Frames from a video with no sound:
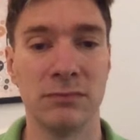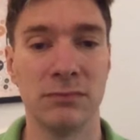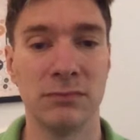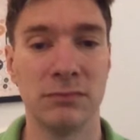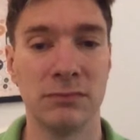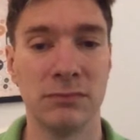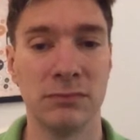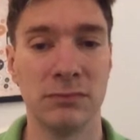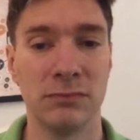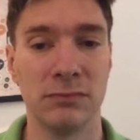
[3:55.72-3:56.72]

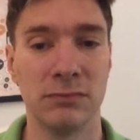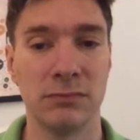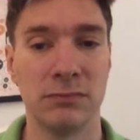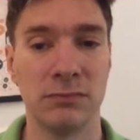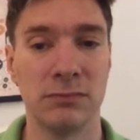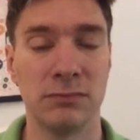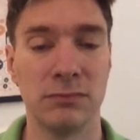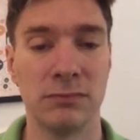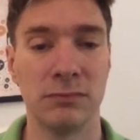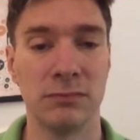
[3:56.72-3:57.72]

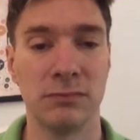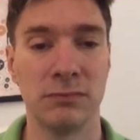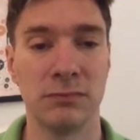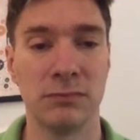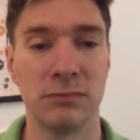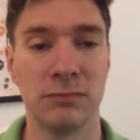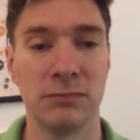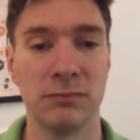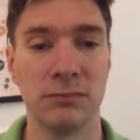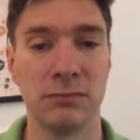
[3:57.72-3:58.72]

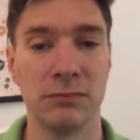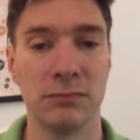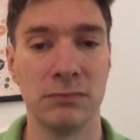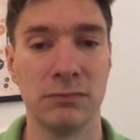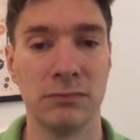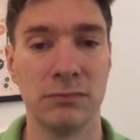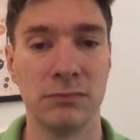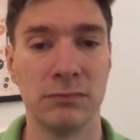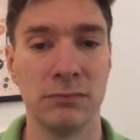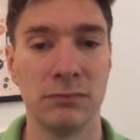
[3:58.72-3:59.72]

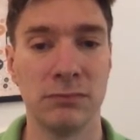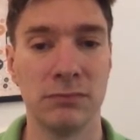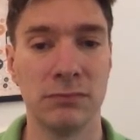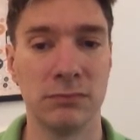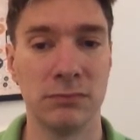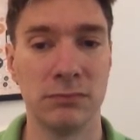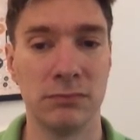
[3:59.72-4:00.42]
[no speech]